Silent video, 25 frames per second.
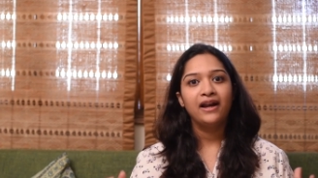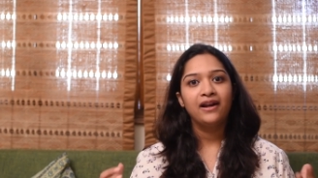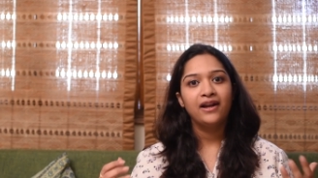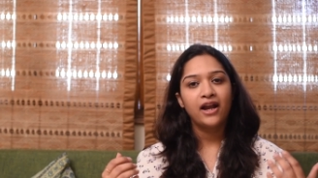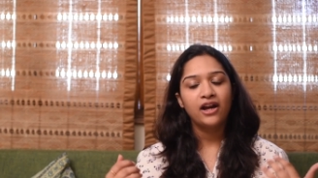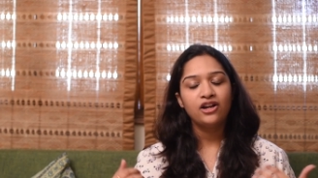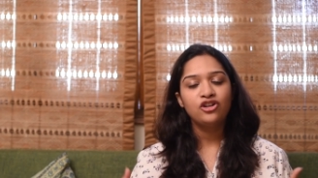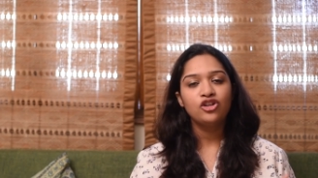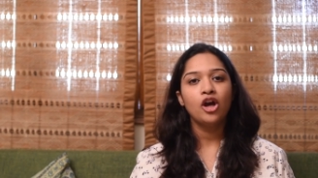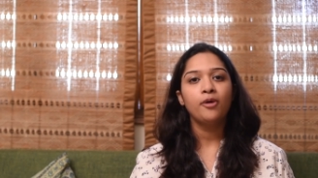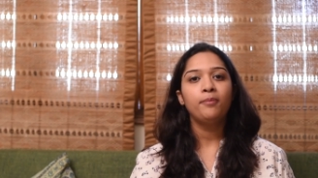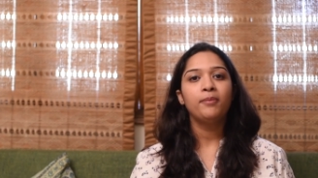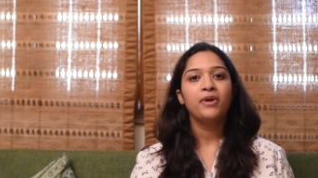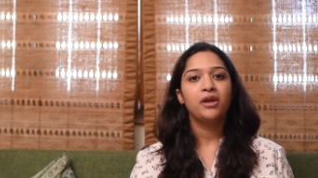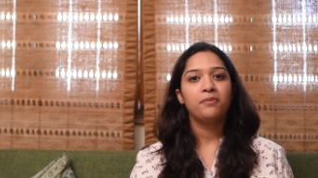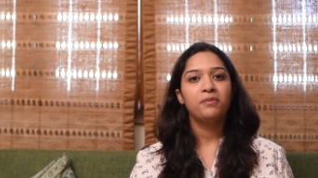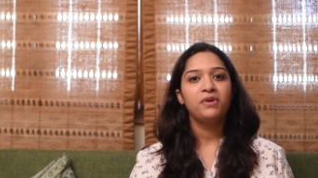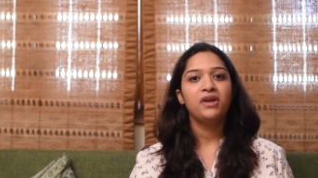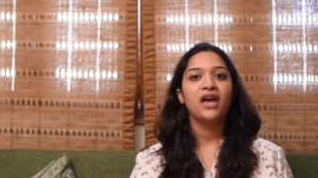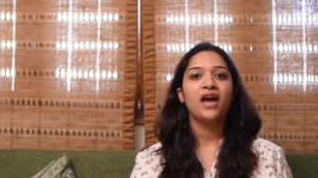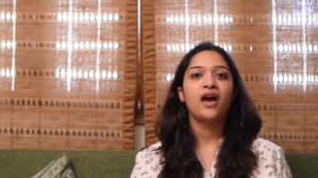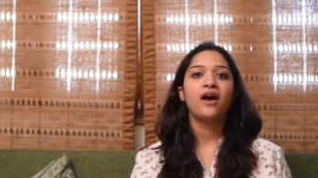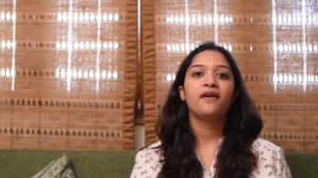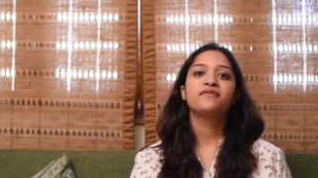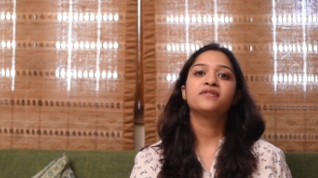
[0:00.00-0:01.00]
and let your
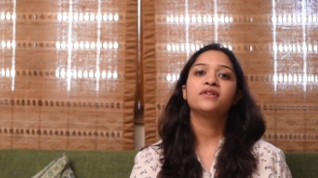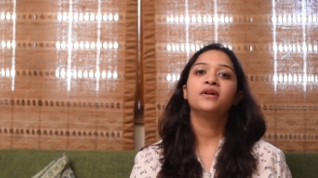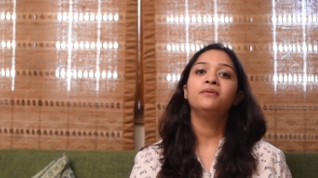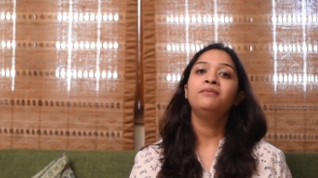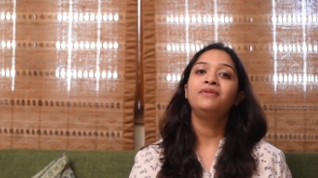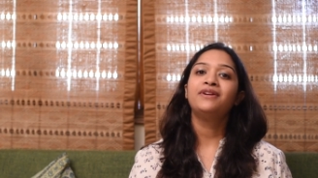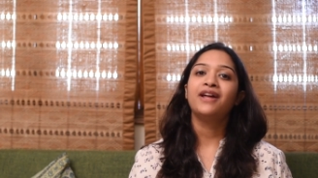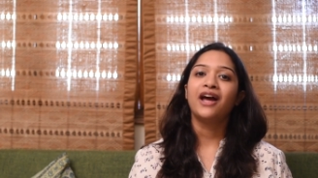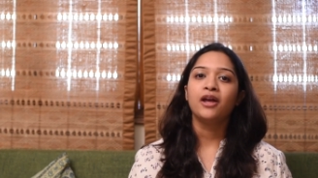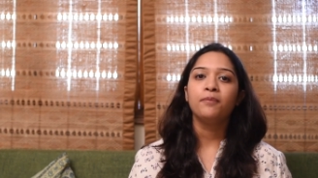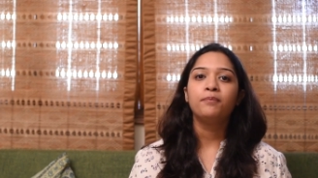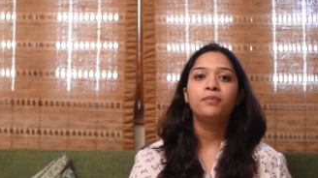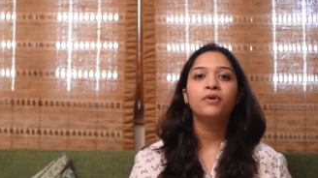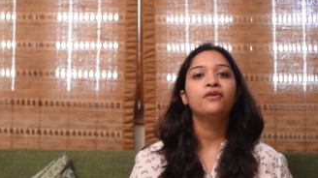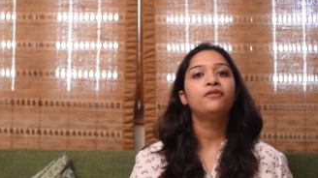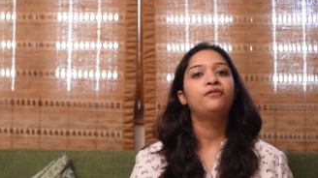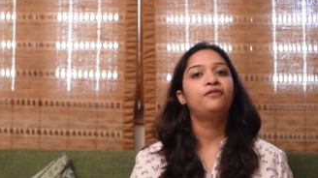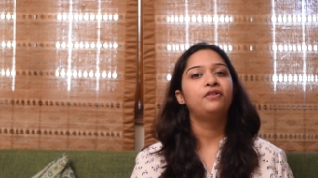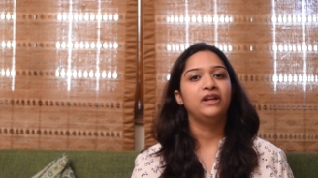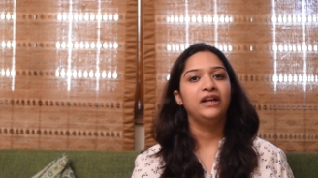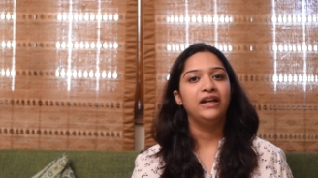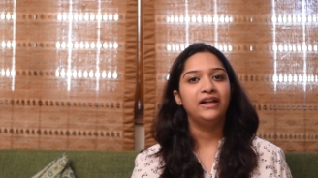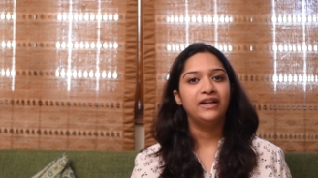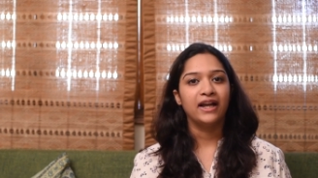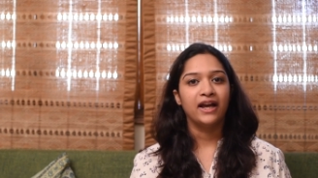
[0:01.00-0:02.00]
baby have some diaper
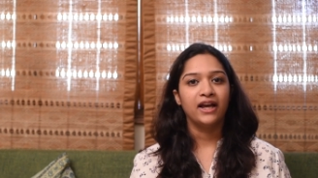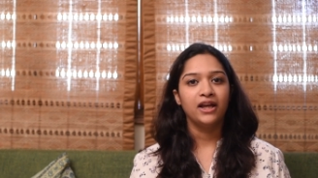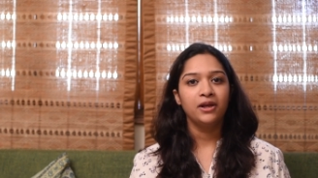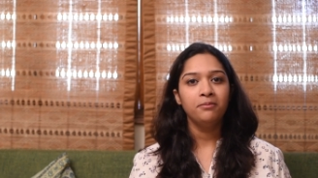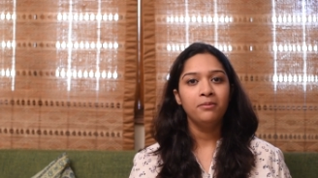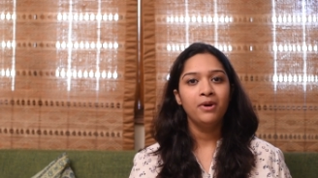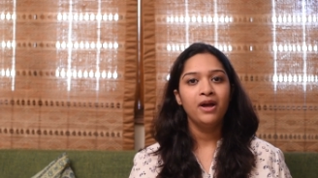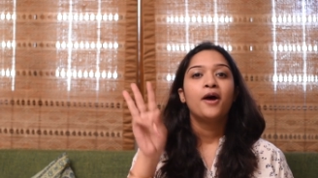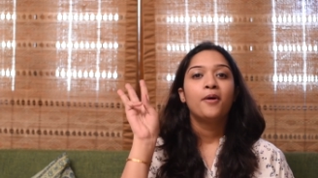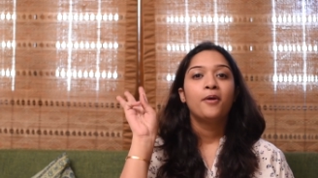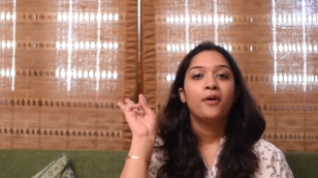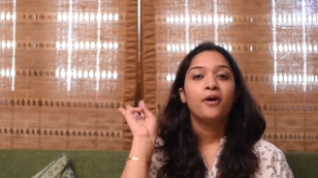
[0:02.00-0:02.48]
free time.